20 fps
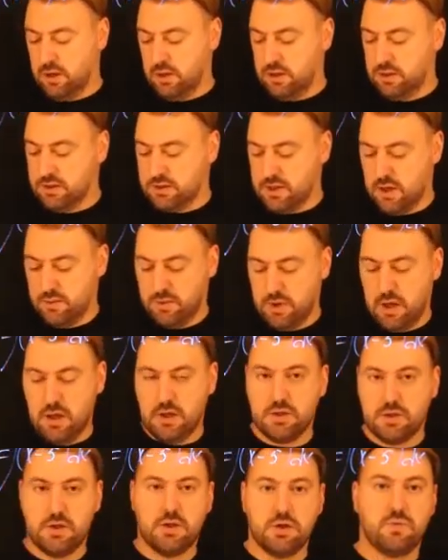In some
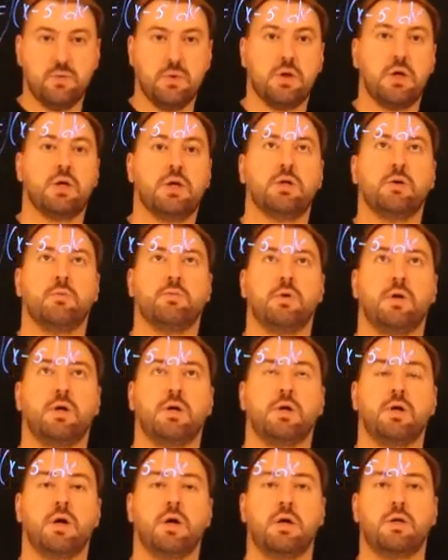cases, we can
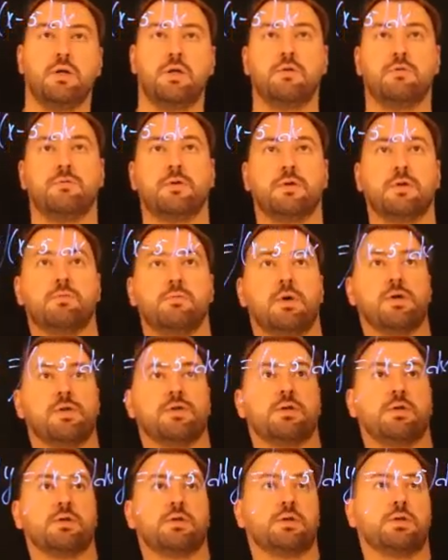apply a different
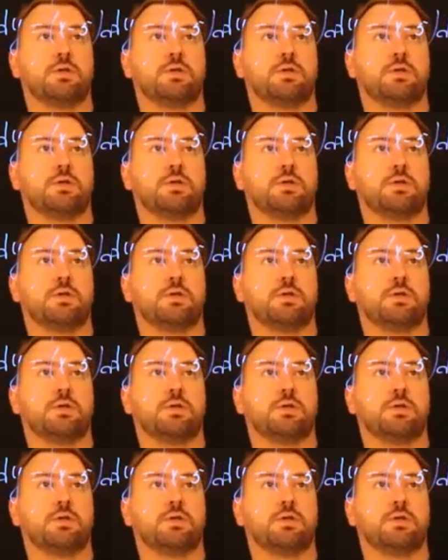method.